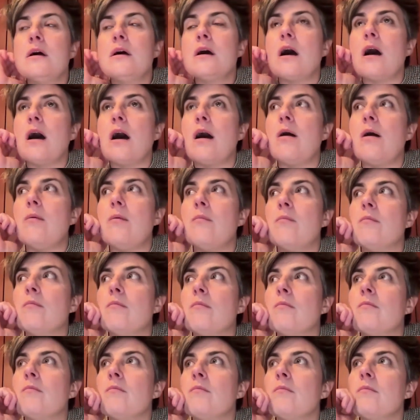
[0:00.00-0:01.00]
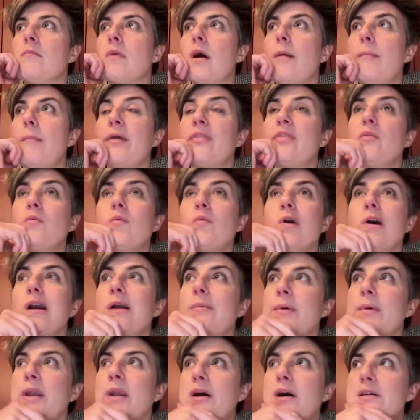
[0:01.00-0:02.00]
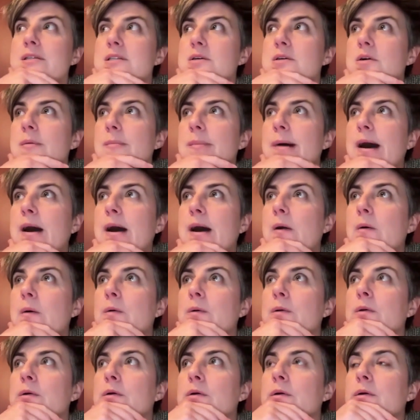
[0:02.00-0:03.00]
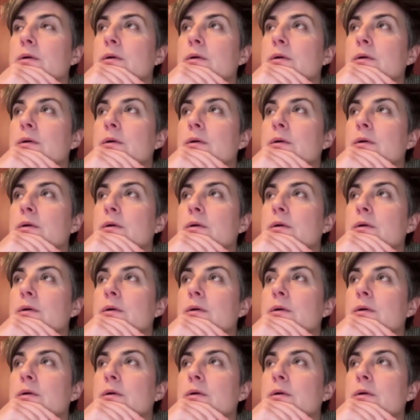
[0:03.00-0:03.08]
um, about the work, but also about